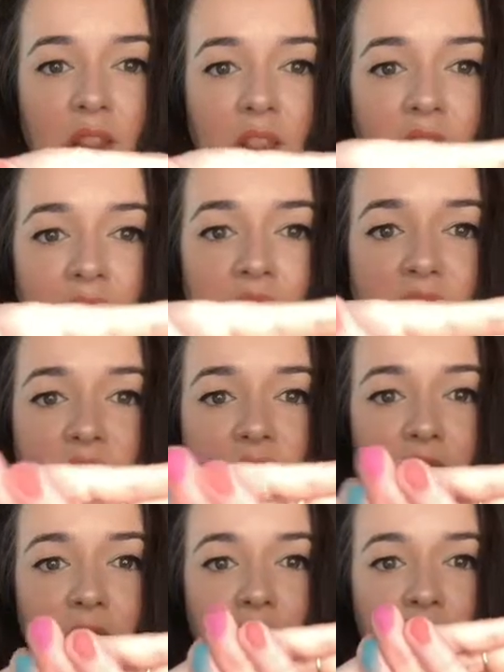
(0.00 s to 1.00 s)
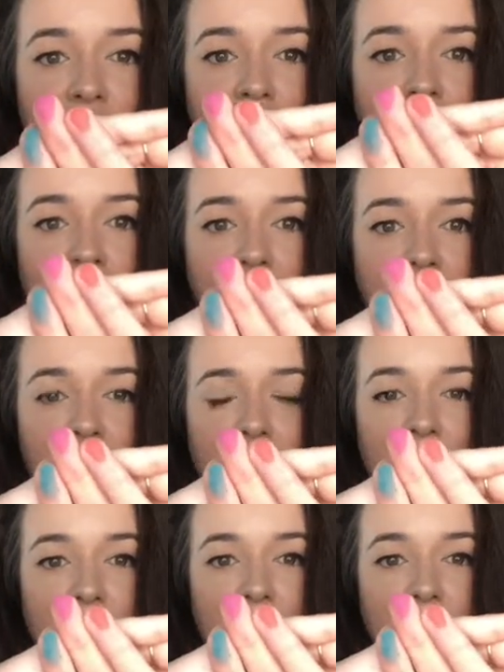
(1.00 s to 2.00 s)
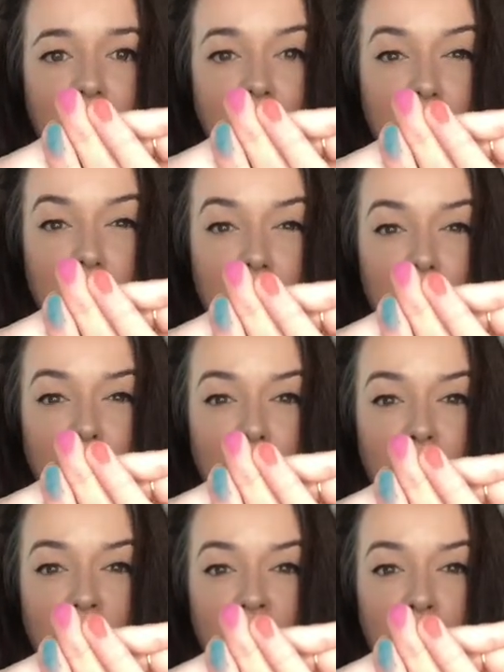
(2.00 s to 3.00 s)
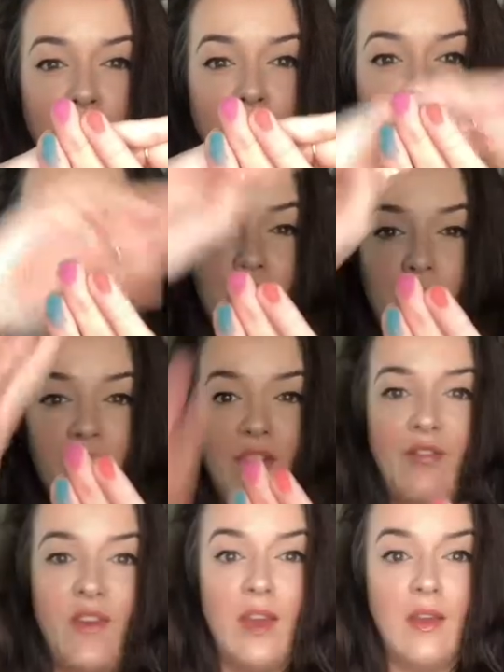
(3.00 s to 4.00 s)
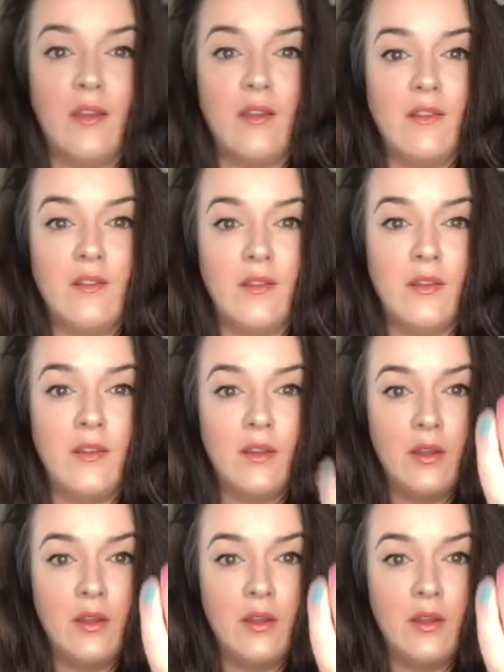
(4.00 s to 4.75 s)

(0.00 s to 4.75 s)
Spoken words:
That is literally just putting 3 fingers,